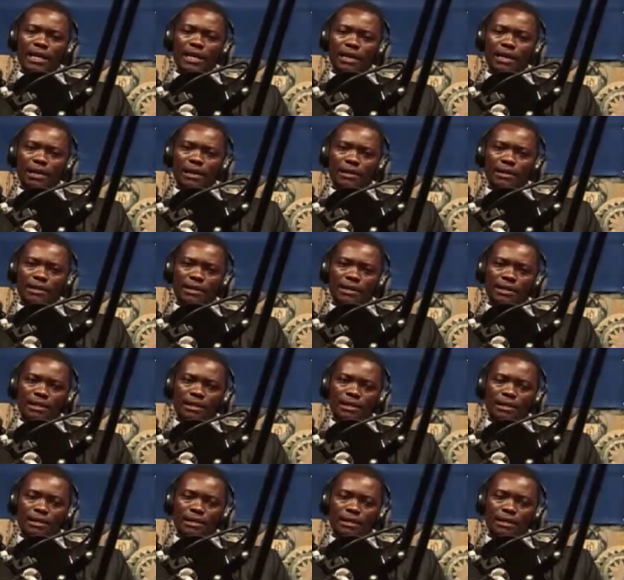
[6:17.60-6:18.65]

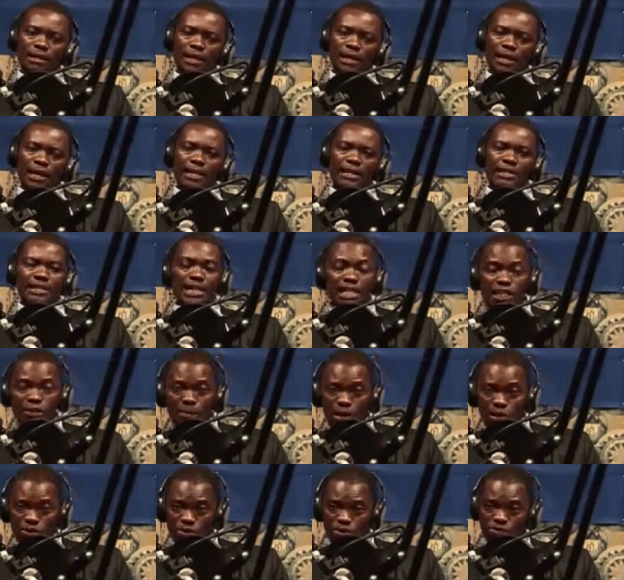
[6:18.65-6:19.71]
the
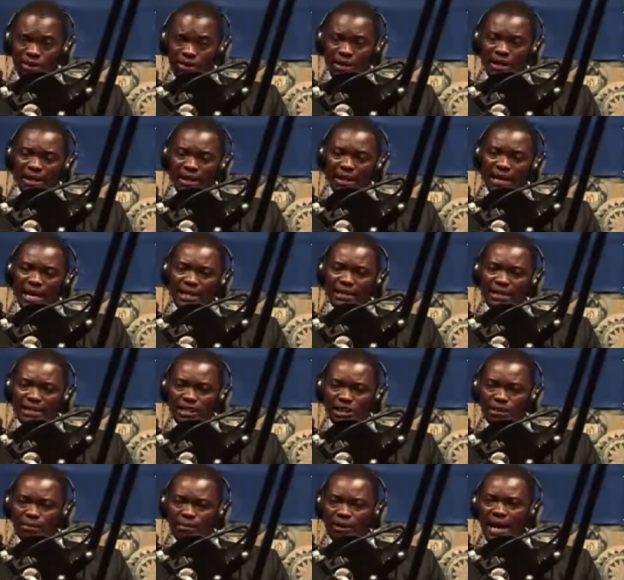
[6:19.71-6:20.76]
entrenchment of
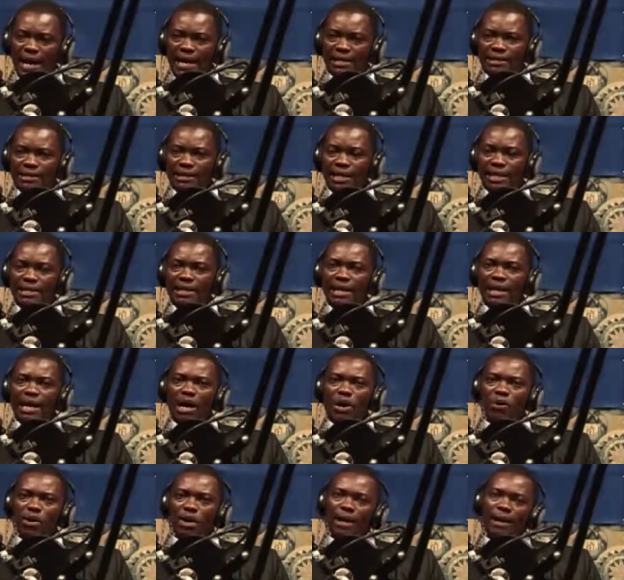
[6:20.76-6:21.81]
guardianship rights that are
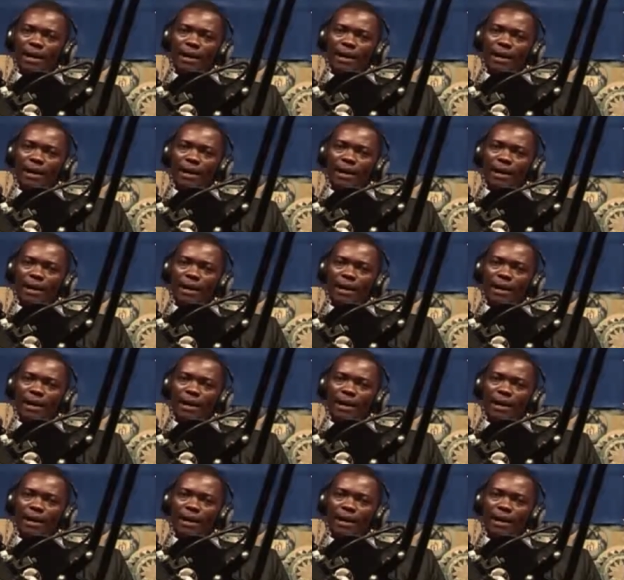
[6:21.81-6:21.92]
now